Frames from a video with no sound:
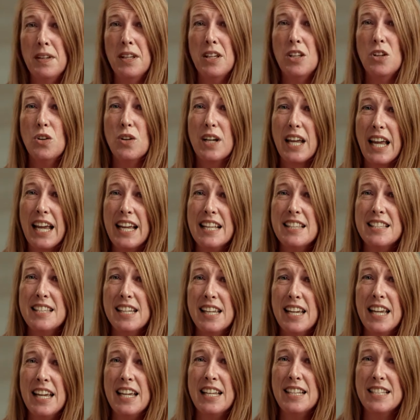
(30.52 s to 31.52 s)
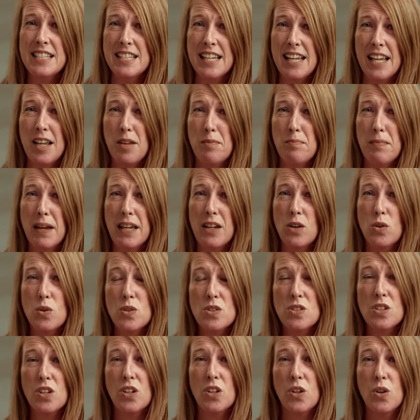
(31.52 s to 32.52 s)
Your cancer care team may
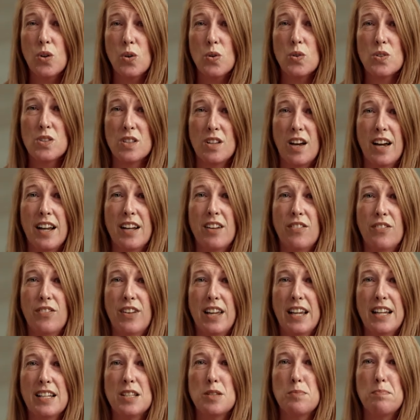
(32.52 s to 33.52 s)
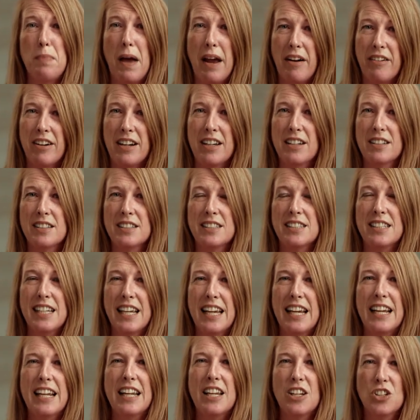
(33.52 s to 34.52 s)
also call side effects barriers to
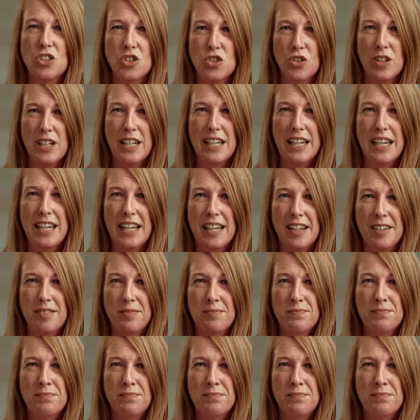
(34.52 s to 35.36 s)
eating and drinking.